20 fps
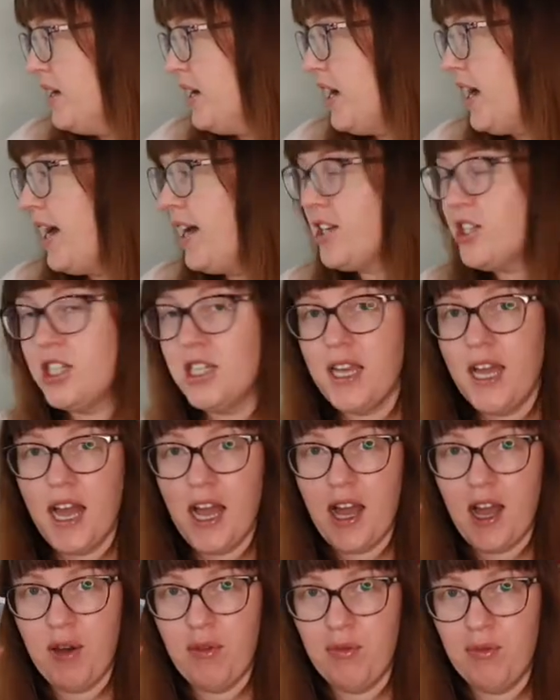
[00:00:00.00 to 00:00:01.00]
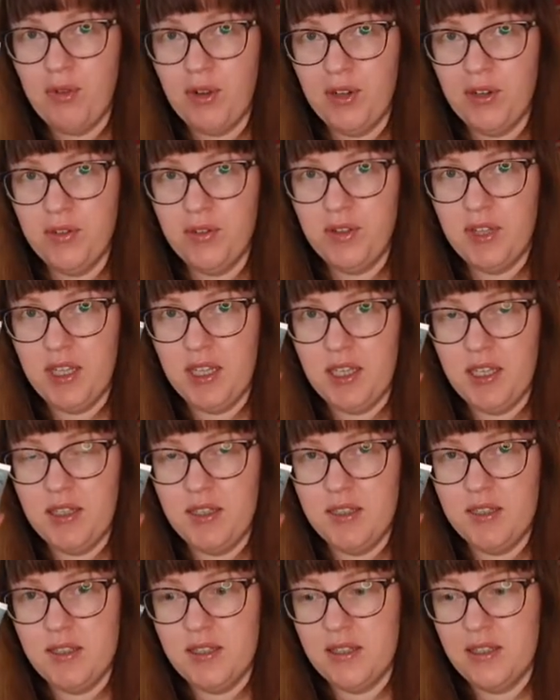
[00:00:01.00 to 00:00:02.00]
I actually have one of
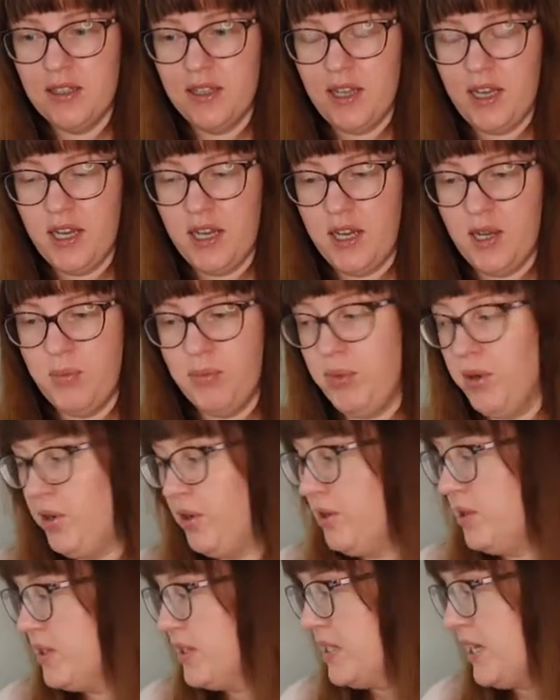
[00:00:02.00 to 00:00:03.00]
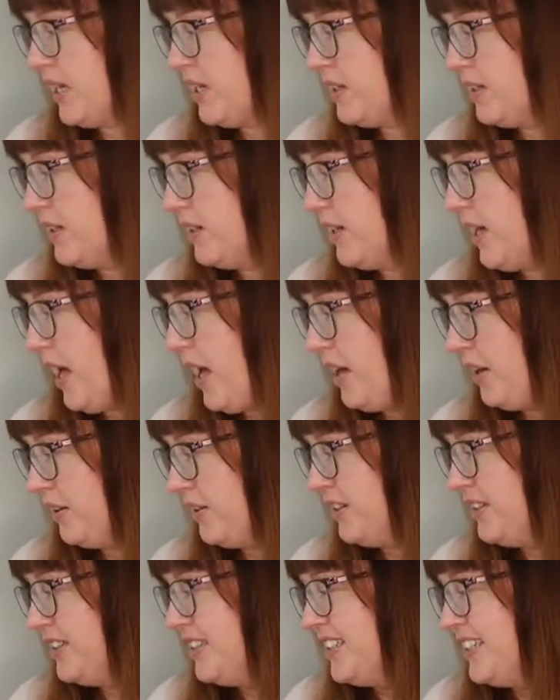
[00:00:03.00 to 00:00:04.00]
these that I bought second
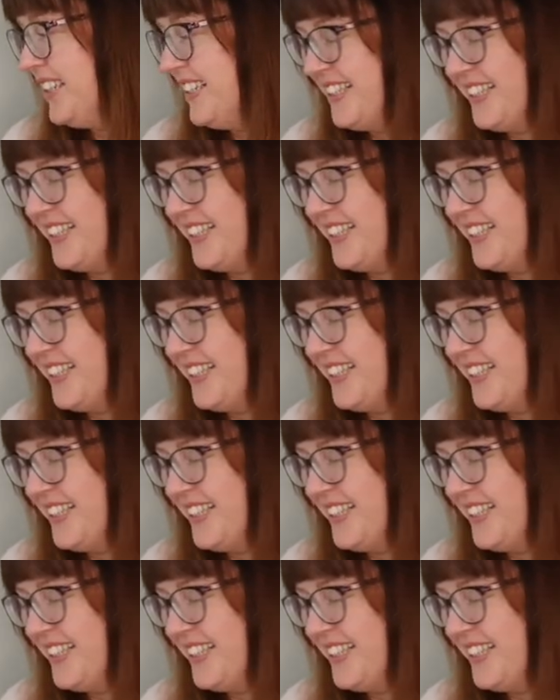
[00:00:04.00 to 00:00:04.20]
hand.